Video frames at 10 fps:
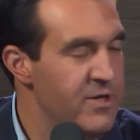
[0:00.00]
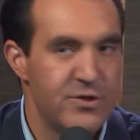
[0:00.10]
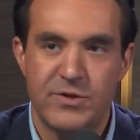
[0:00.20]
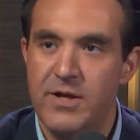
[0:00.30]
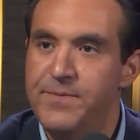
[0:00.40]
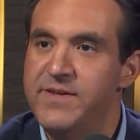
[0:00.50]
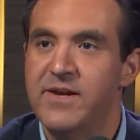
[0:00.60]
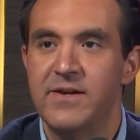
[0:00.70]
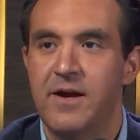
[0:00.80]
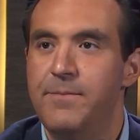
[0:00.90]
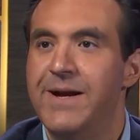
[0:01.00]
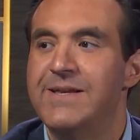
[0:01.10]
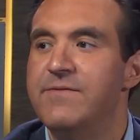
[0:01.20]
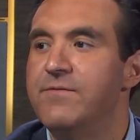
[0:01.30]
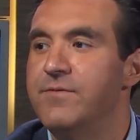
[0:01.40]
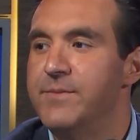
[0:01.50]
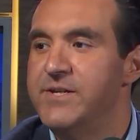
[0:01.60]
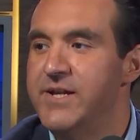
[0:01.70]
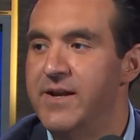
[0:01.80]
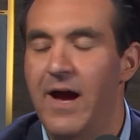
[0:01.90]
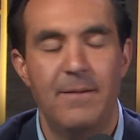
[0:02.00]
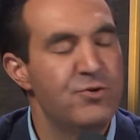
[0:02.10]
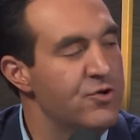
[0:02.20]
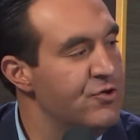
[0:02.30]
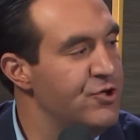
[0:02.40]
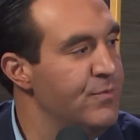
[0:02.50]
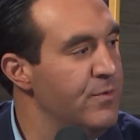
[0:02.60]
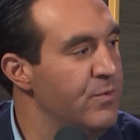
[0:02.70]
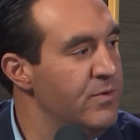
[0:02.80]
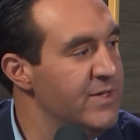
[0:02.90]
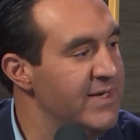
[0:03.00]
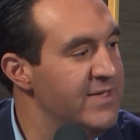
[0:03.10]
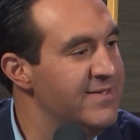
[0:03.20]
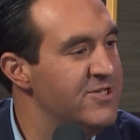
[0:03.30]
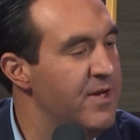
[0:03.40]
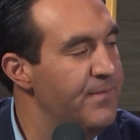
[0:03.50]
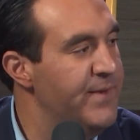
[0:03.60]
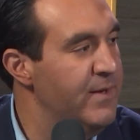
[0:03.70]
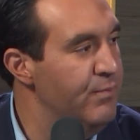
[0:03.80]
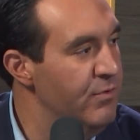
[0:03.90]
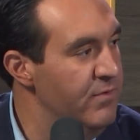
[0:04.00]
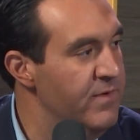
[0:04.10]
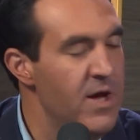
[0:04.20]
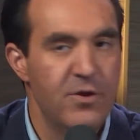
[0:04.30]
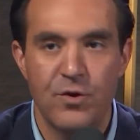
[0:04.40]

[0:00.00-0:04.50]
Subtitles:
So something's going to come back different from the Senate. I'm sure Schumer will get something approved.